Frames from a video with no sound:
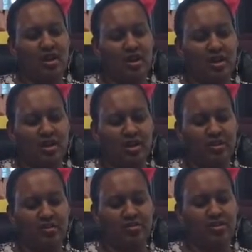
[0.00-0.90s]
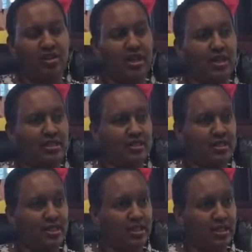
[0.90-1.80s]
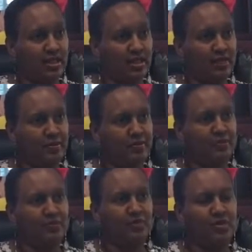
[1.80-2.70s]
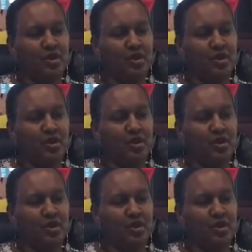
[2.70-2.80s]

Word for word: uh, either texting them,